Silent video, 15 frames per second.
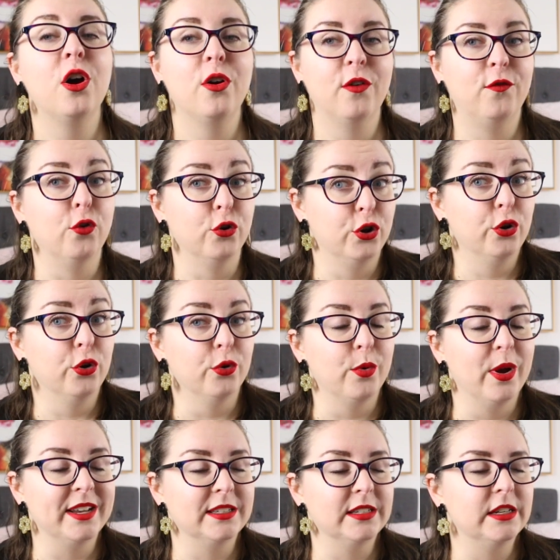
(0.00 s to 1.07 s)
for you
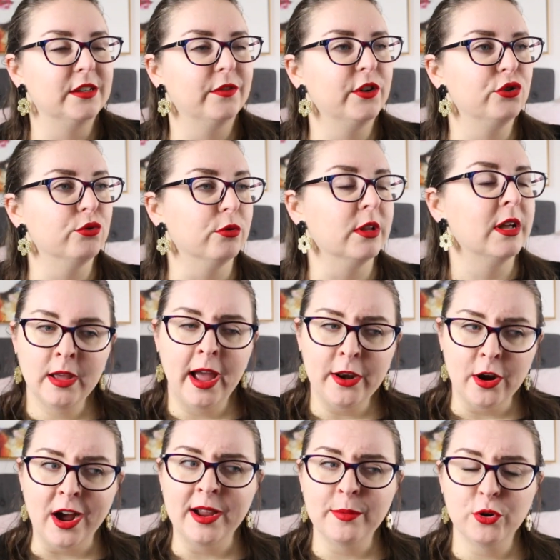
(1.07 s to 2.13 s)
as an individual. And
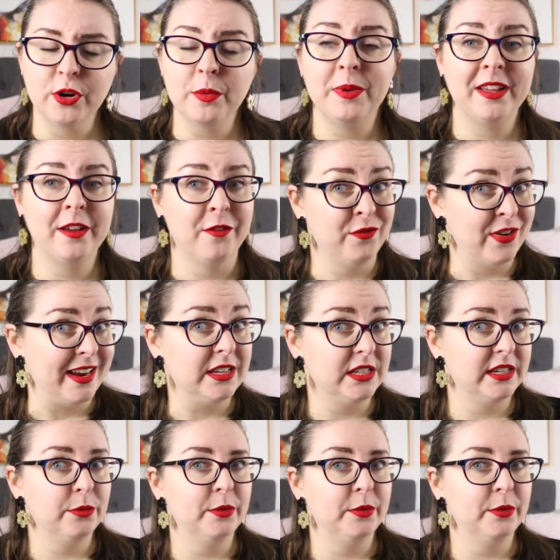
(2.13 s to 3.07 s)
I'm not a big fantasy